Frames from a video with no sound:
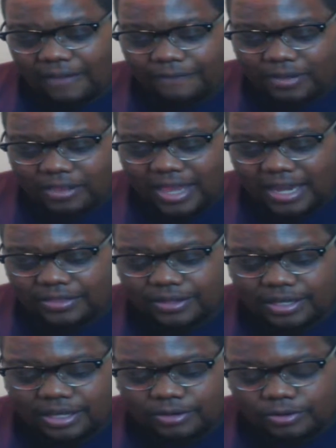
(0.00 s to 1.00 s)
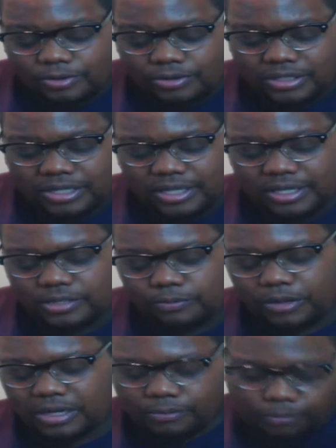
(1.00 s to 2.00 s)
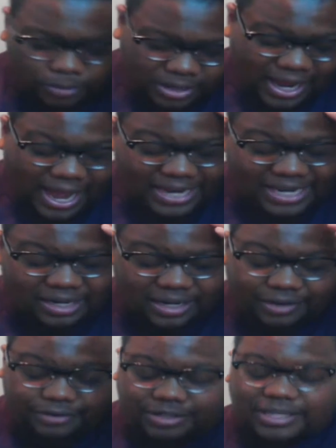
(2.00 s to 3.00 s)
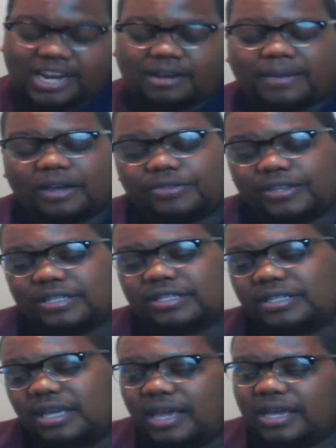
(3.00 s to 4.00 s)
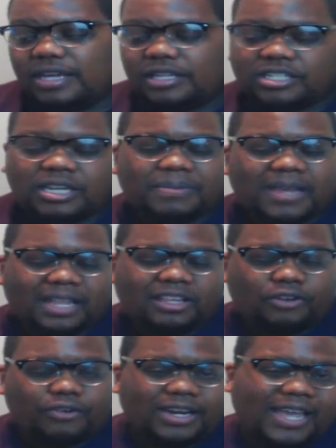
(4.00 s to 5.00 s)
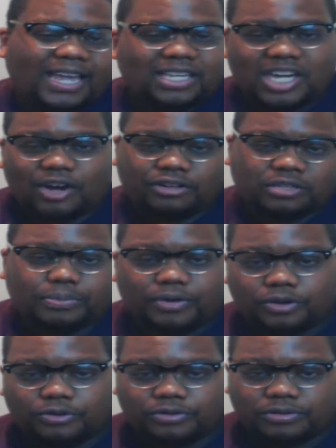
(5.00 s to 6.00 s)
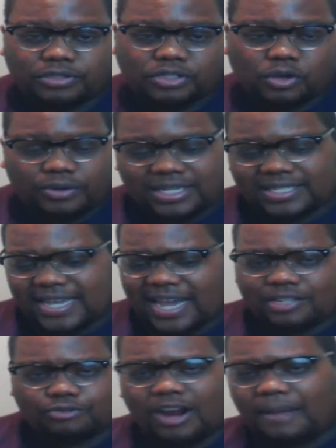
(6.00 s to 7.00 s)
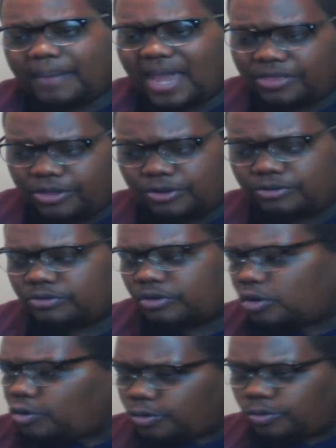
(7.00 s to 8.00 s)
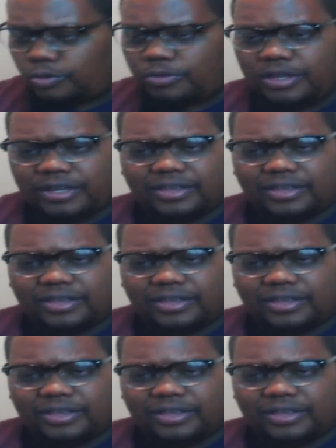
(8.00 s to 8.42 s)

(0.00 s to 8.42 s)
I feel like the Eagles, because what I didn't understand about this, Chip Kelly already had Darren Sproles, so he signs Ryan Matthews, cool.